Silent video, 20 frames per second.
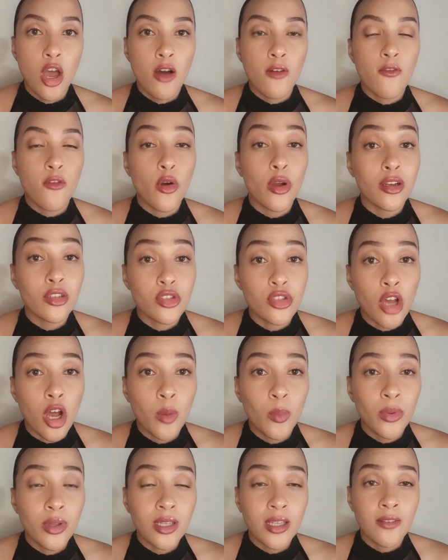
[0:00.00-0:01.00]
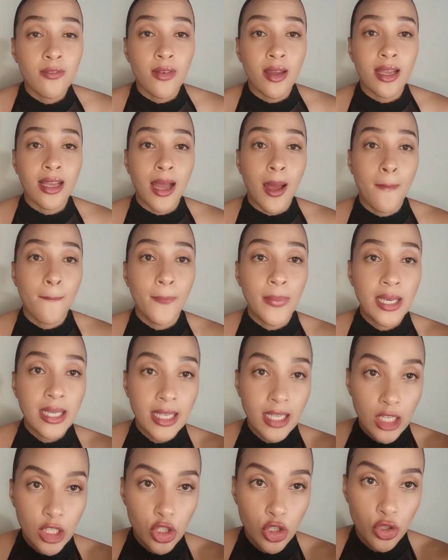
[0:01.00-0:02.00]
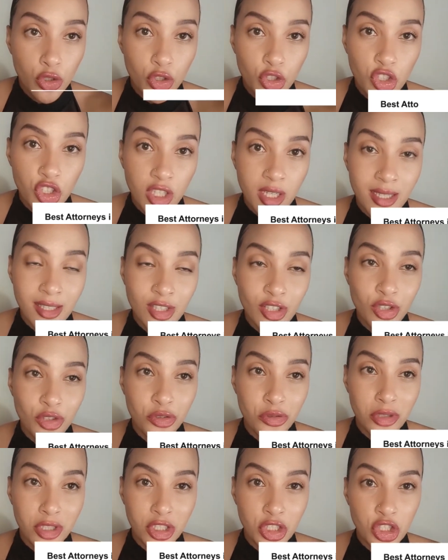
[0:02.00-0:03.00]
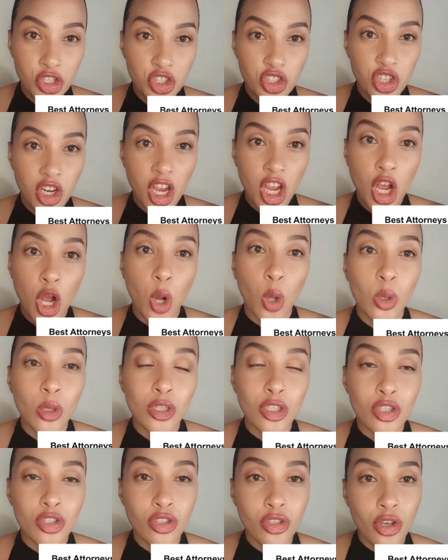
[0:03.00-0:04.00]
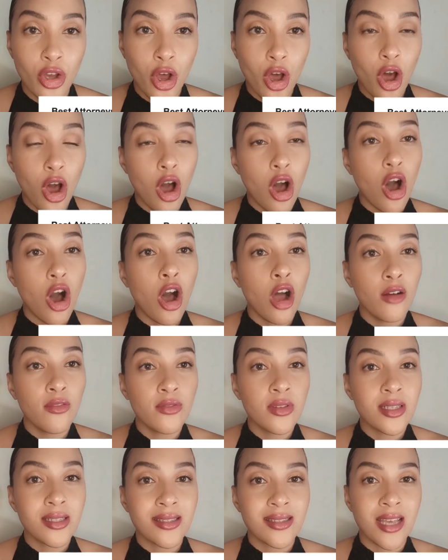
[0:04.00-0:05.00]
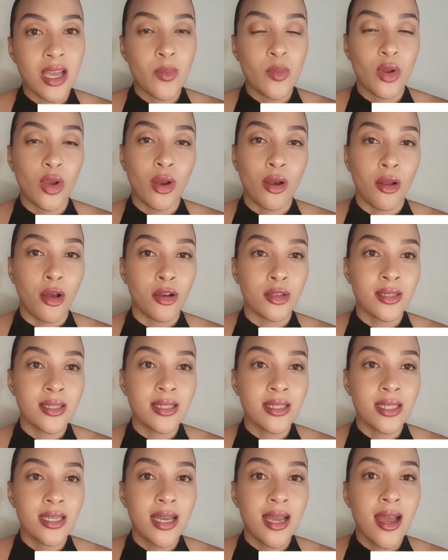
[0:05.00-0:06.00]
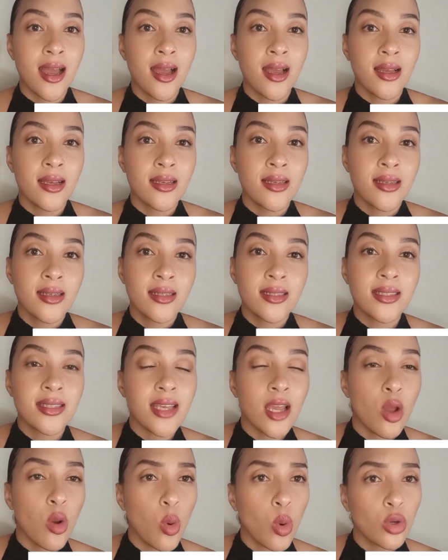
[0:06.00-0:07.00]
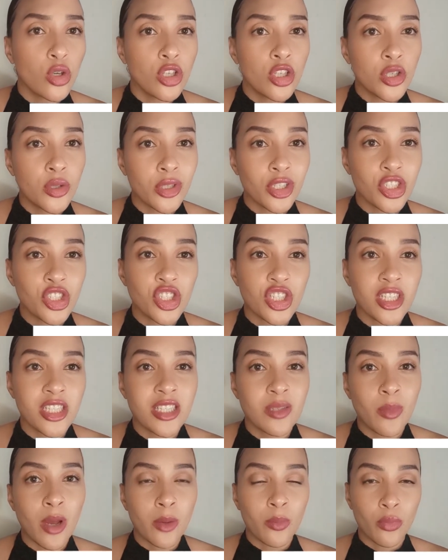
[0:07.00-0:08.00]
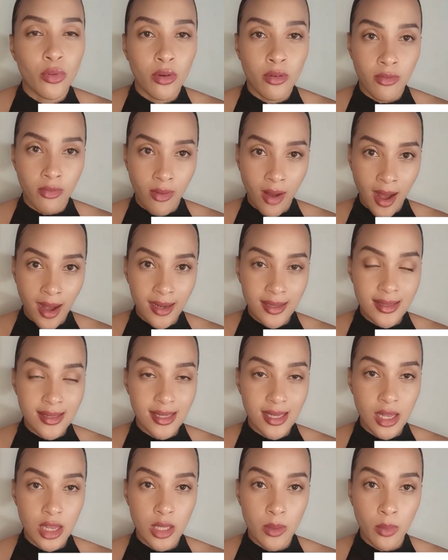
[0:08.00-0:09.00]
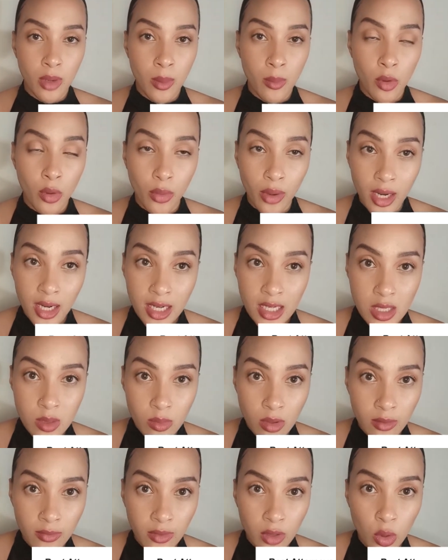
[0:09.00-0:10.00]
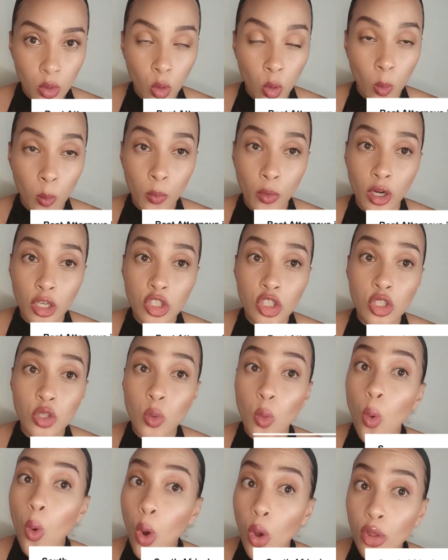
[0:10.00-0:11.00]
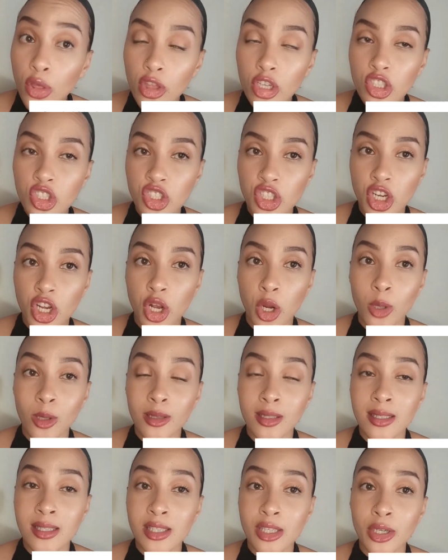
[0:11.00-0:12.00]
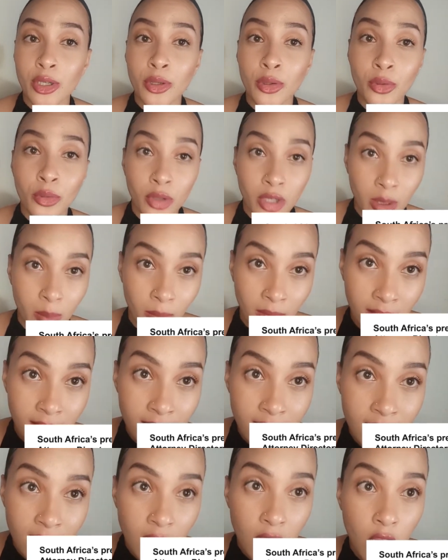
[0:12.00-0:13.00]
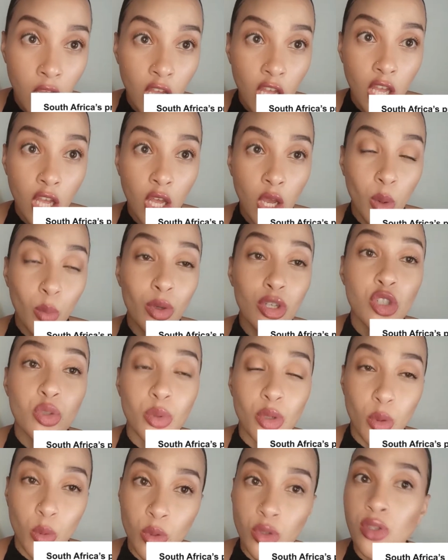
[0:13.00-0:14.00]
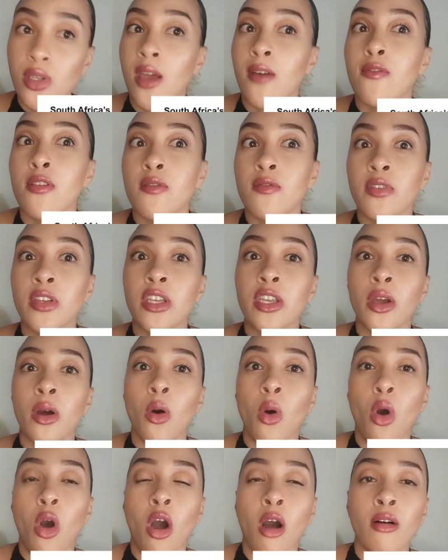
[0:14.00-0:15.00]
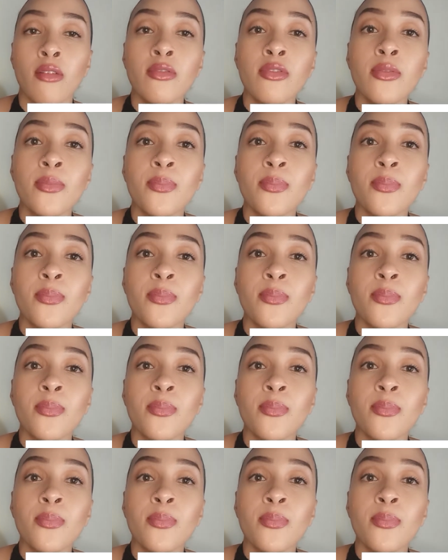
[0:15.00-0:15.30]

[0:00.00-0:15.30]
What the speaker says: For example, if a company issues shares to its shareholders of the same class, say ordinary shares, but provides in the memorandum of incorporation or the shareholders agreement, which we also have a video of,